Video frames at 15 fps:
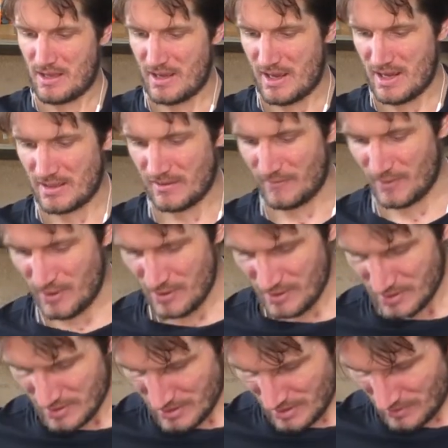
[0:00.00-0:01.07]
Ease of
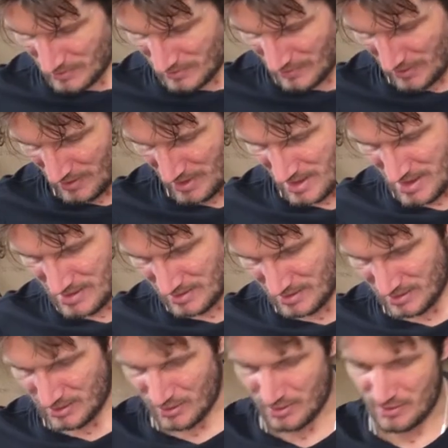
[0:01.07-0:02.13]
use, it was very
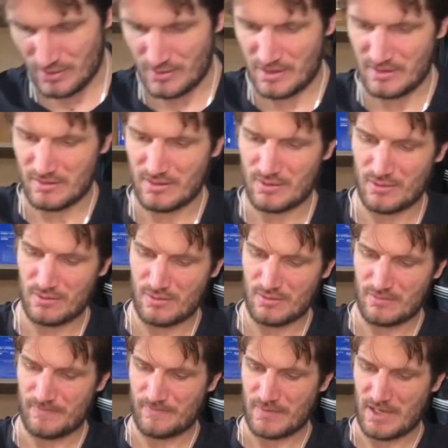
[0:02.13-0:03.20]
easy to
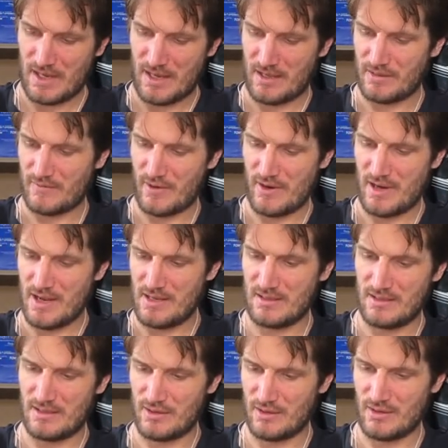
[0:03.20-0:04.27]
install and very
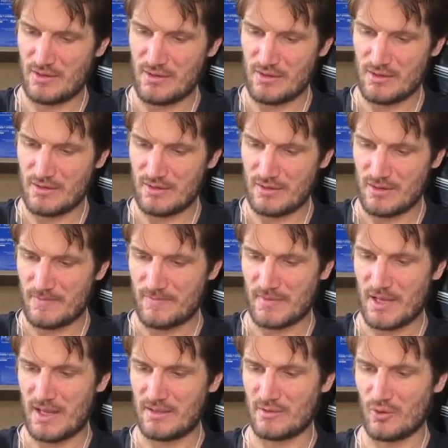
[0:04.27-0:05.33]
easy to use.
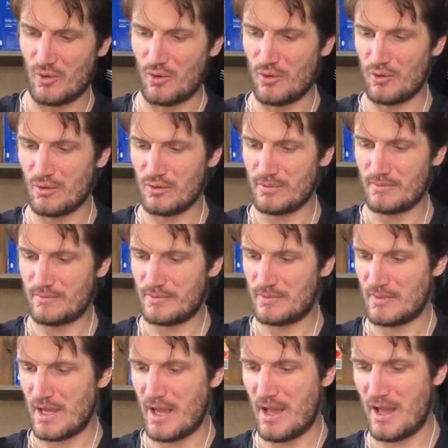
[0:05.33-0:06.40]
It's all
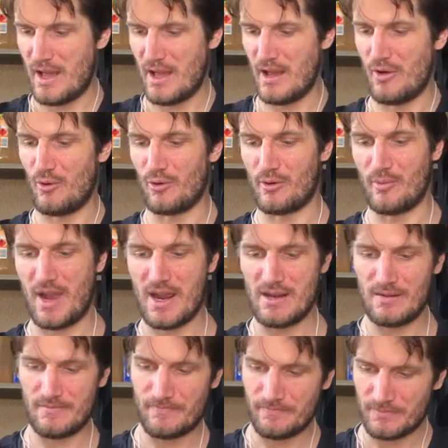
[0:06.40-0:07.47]
automated,